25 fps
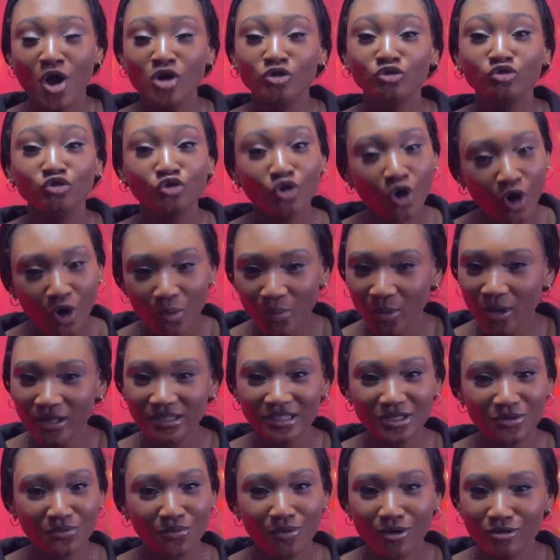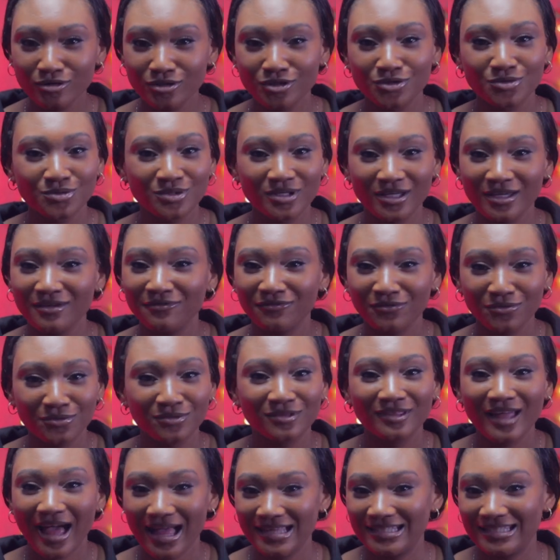Nobody wants to give
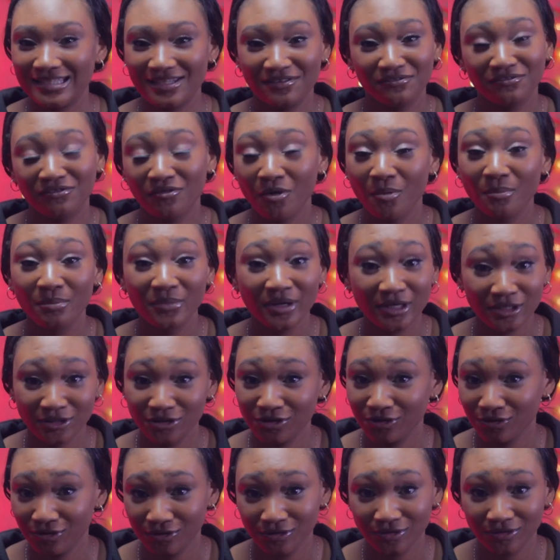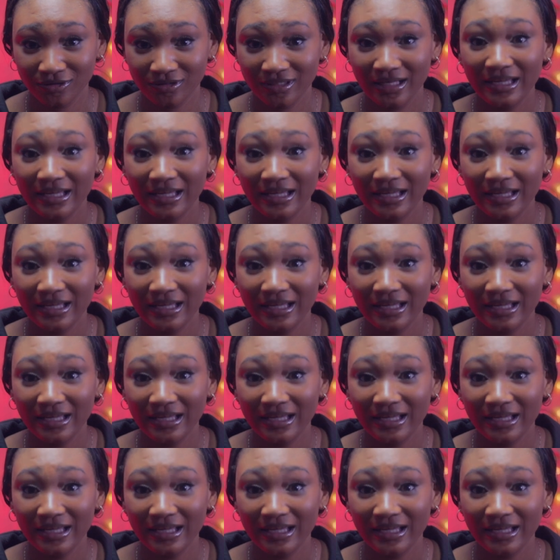you that information.